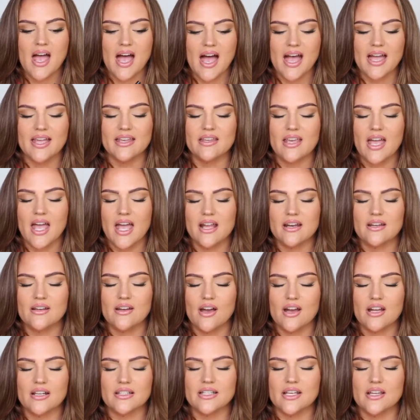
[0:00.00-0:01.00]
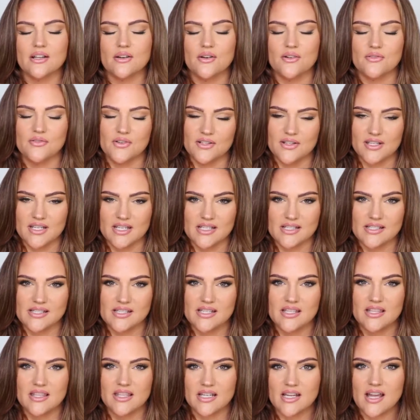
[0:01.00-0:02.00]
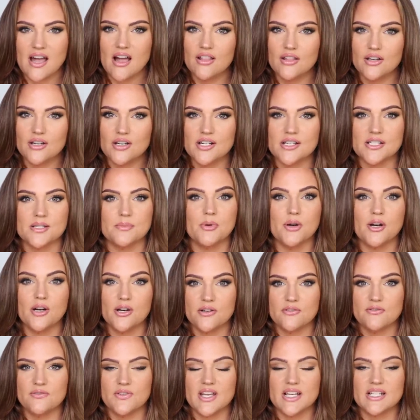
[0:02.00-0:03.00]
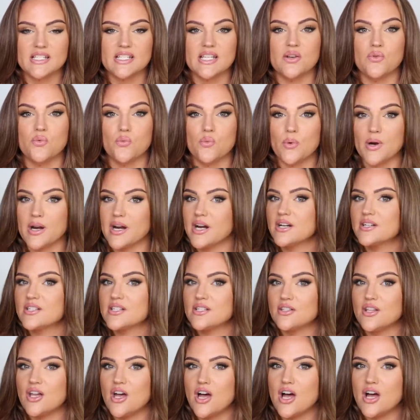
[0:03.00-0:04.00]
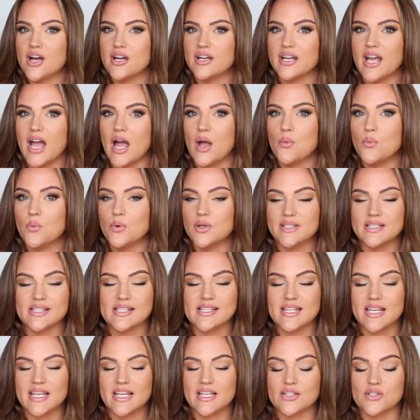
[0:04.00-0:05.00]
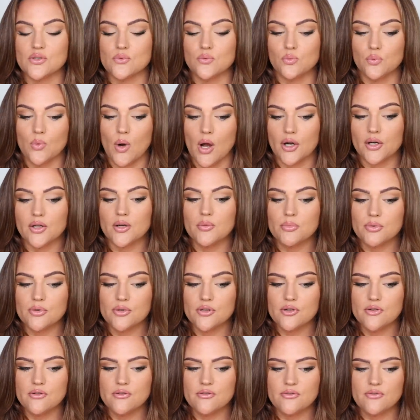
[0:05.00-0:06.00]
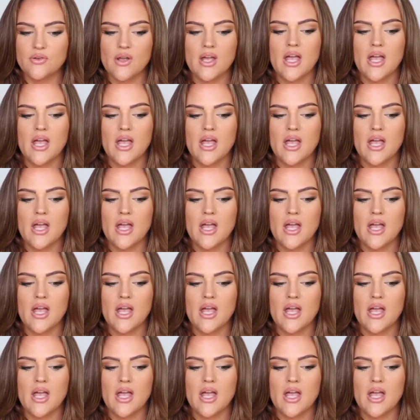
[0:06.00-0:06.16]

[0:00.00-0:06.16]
I cannot get over this. The color is perfect. It wears long. I wouldn't say it's waterproof,